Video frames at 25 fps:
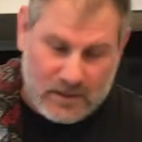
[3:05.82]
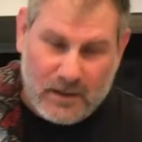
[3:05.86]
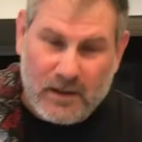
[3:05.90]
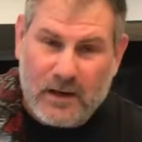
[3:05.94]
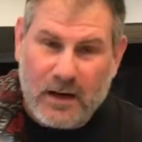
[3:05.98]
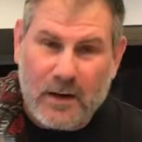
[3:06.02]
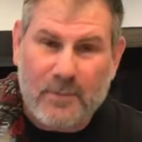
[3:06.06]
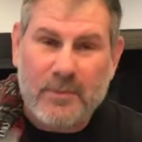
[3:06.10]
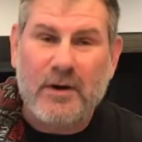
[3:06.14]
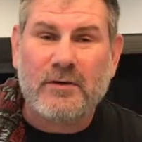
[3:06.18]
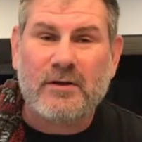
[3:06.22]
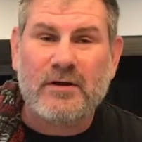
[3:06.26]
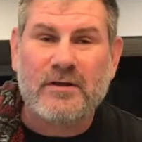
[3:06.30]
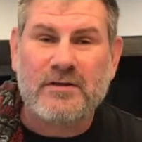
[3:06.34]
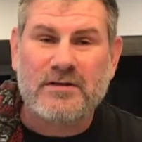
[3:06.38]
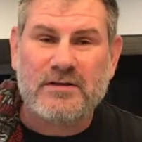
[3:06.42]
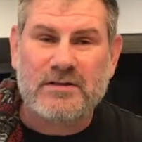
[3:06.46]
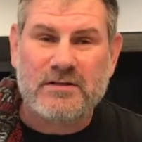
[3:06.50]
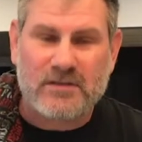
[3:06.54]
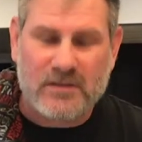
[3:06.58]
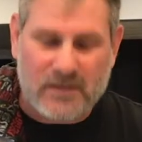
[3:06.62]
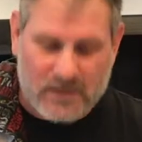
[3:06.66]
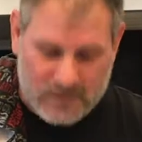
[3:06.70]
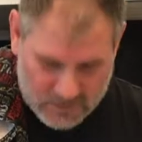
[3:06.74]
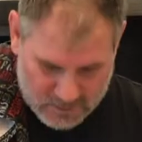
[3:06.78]
Apparently, this
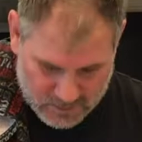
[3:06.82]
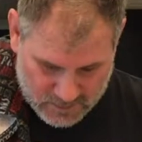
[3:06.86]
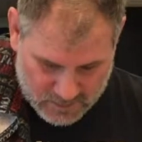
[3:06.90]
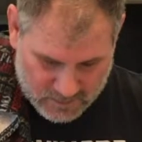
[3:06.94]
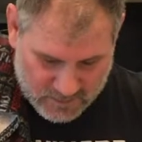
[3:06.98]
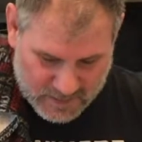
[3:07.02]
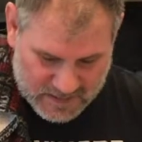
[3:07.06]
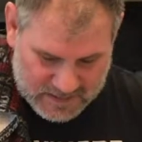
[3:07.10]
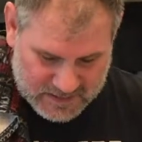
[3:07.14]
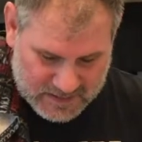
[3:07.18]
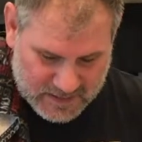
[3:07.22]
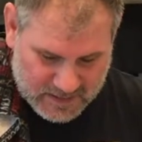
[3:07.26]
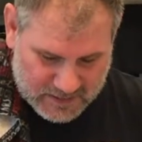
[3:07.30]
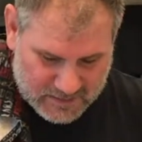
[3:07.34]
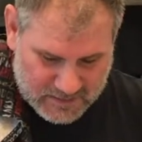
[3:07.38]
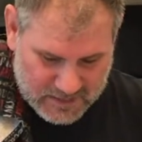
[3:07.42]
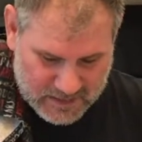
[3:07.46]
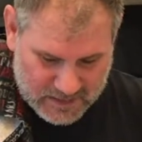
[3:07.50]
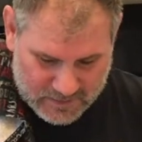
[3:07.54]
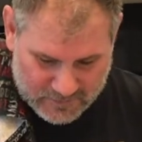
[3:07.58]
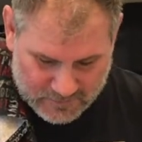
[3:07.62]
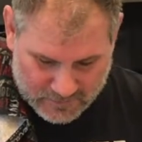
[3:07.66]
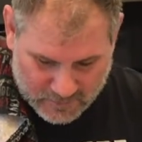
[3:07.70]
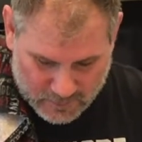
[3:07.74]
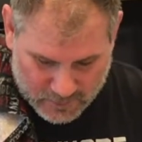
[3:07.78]
is the best
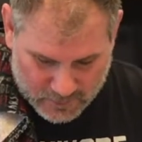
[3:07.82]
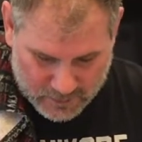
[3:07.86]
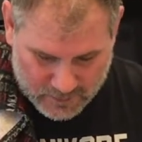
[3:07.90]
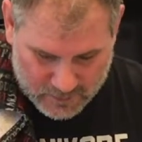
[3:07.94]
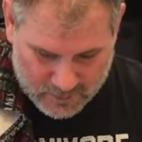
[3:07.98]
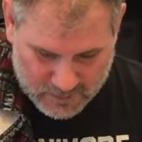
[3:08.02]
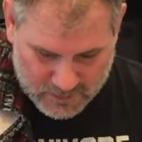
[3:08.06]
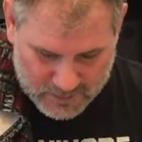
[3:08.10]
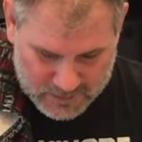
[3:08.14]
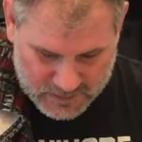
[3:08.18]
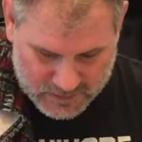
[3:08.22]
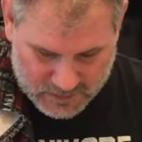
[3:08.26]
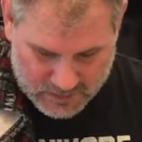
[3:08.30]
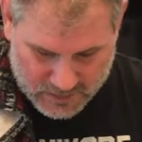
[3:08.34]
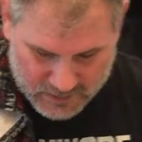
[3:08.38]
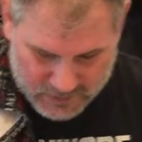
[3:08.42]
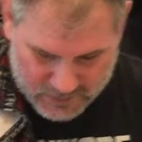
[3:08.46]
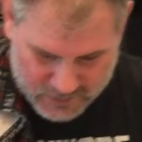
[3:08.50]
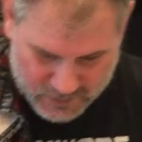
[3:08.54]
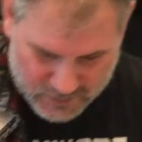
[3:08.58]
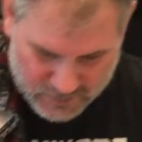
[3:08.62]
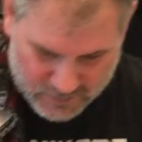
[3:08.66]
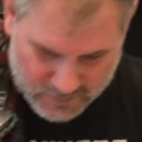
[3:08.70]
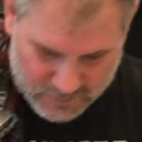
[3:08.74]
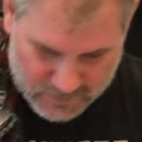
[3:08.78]
technique for cilantro.
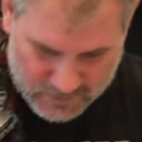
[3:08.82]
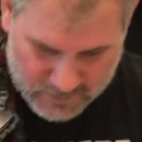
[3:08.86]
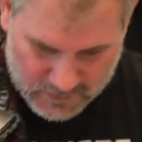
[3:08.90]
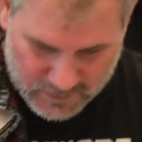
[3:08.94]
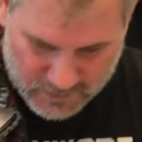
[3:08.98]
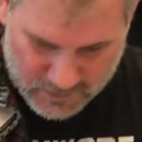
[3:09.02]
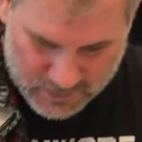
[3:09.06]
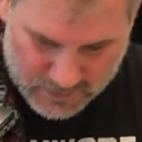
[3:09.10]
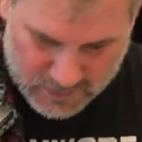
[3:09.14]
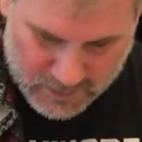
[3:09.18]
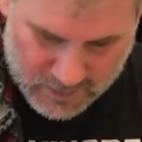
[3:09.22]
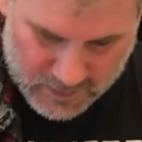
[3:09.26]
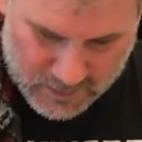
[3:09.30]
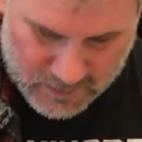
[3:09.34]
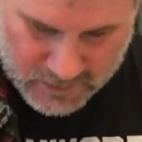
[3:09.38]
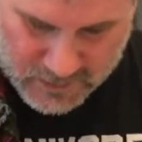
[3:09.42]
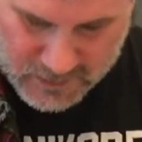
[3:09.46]
You